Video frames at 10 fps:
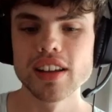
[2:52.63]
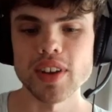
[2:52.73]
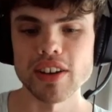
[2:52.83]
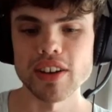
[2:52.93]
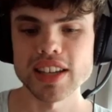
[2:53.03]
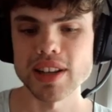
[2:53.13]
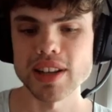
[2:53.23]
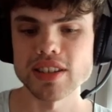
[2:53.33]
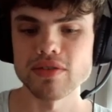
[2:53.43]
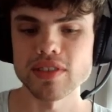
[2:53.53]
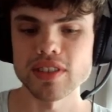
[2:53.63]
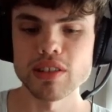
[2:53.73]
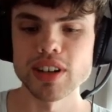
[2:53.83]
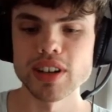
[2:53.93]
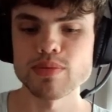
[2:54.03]
very expensive
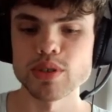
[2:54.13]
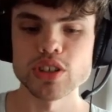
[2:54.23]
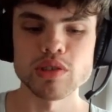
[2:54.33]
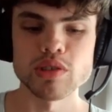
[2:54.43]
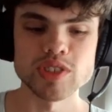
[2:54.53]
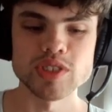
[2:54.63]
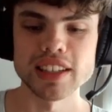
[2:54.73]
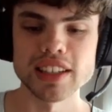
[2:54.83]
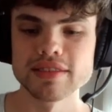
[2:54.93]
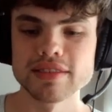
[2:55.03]
units which don't really